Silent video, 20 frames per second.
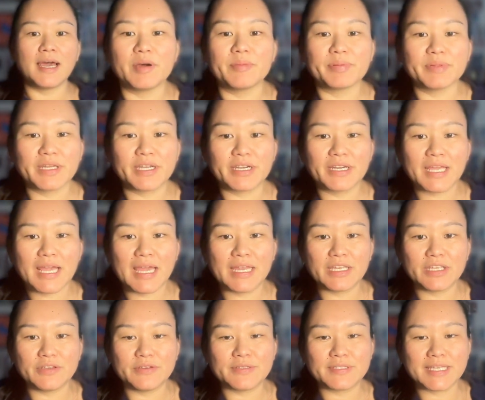A player
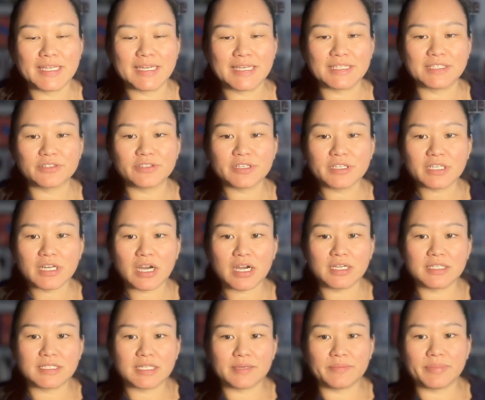can use an exerted
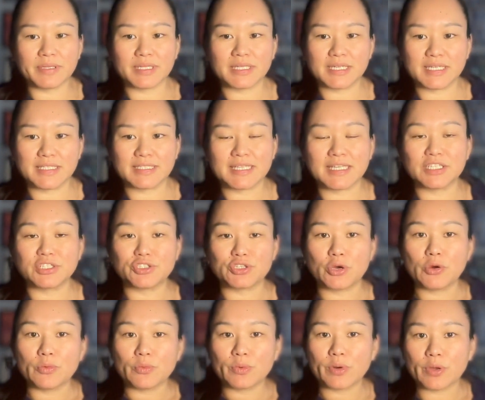card's abilities that
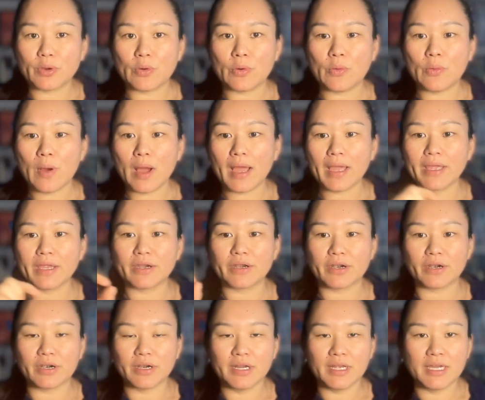don't
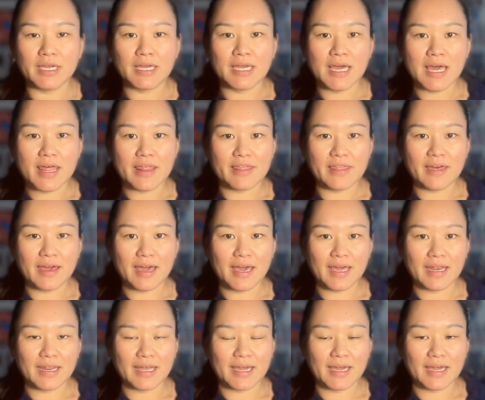require
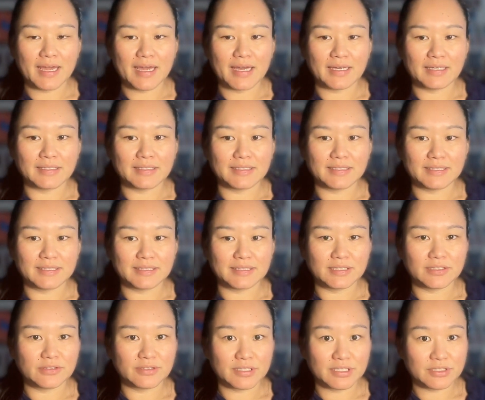that
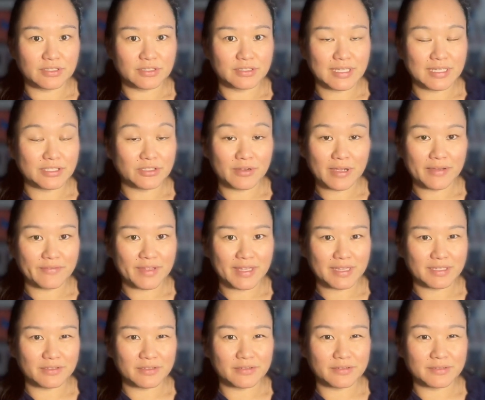little exert, that don't have
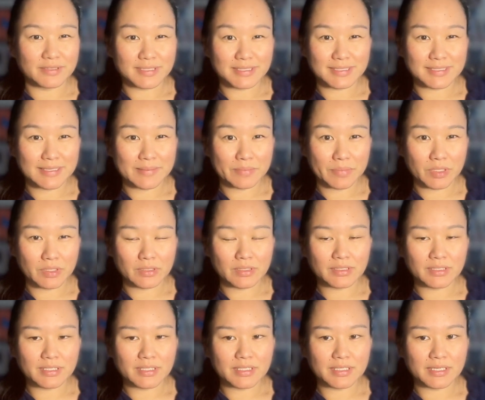that little
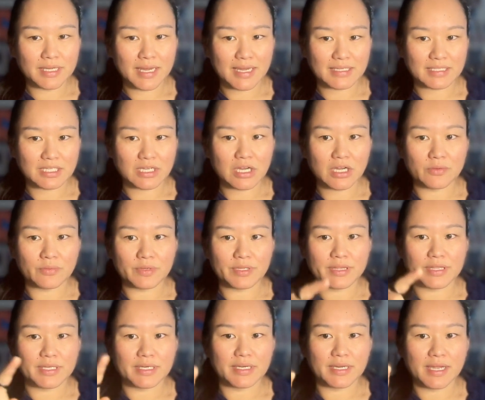symbol, the hexagon
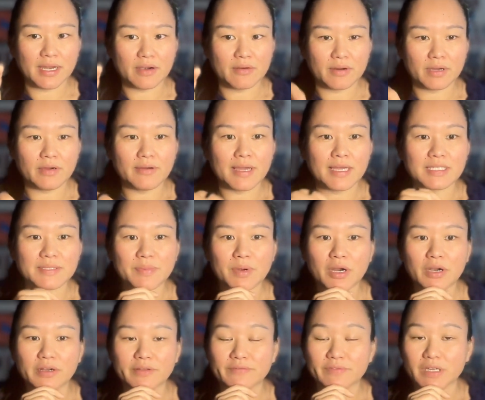with the arrow, as
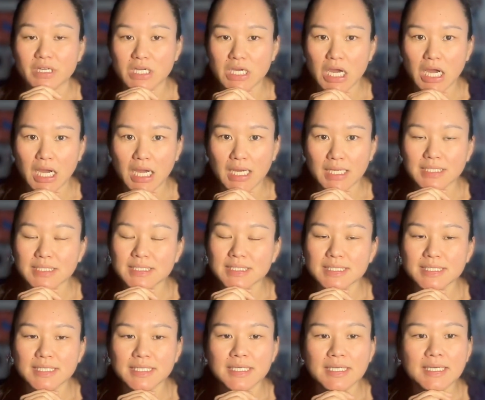part of the
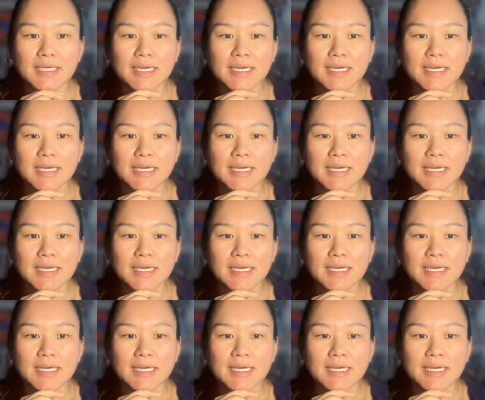cost.